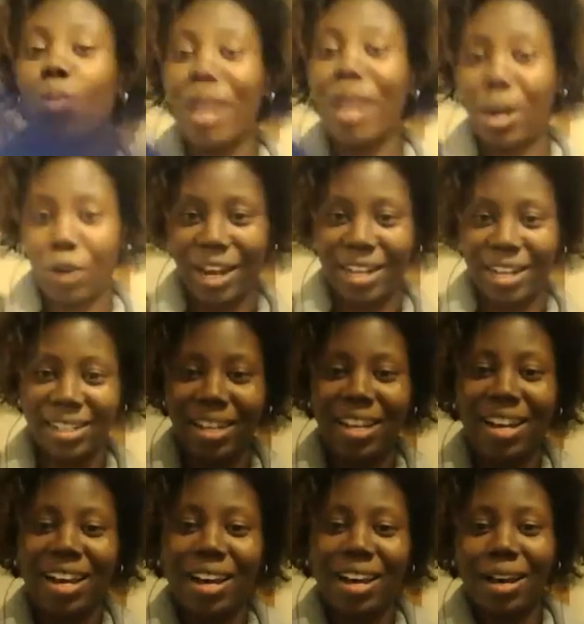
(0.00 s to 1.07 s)
wear it.
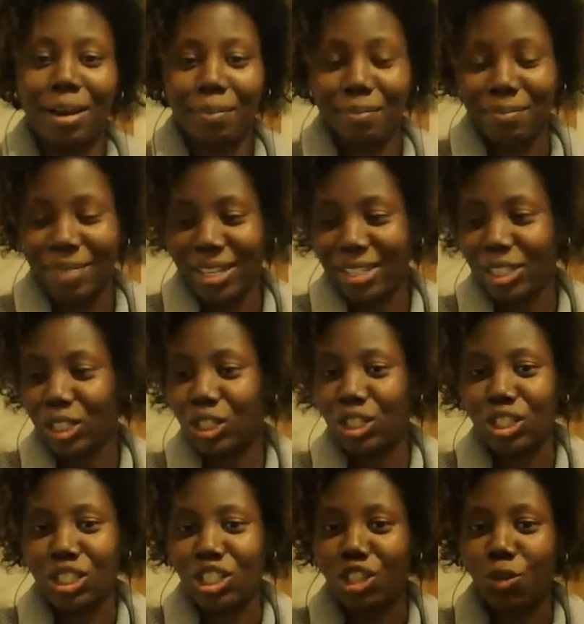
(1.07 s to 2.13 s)
It's
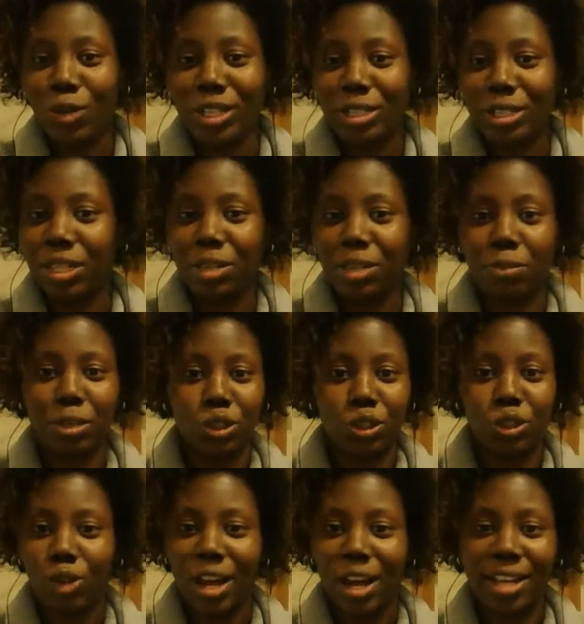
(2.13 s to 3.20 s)
going to be the most
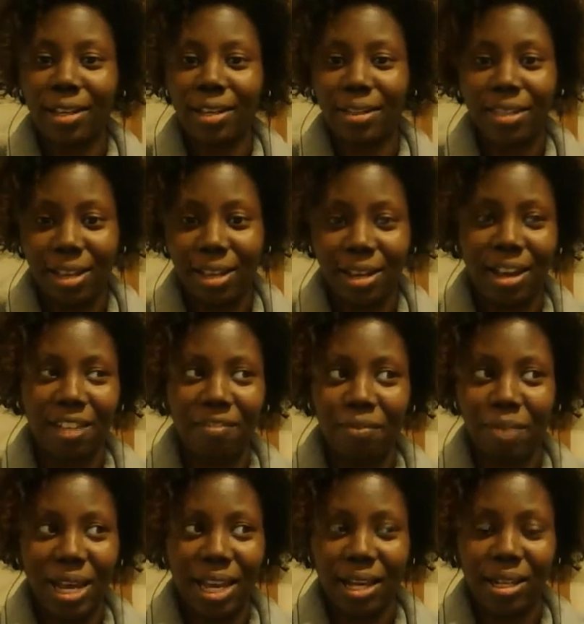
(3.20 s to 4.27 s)
striking thing I've
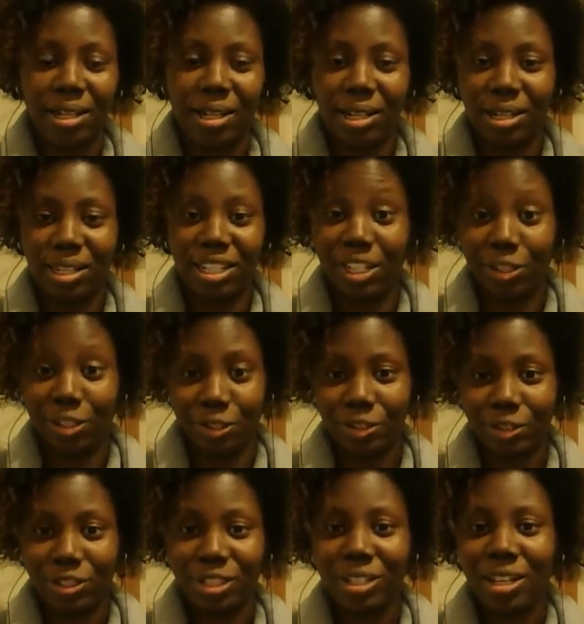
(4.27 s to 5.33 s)
made in
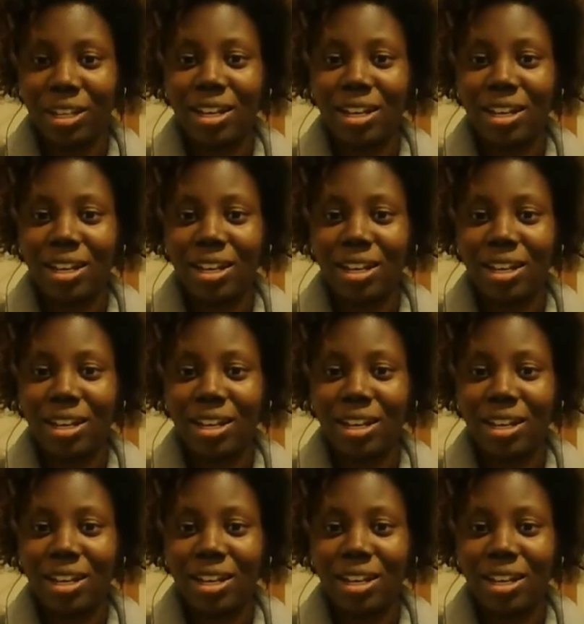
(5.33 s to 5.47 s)
years.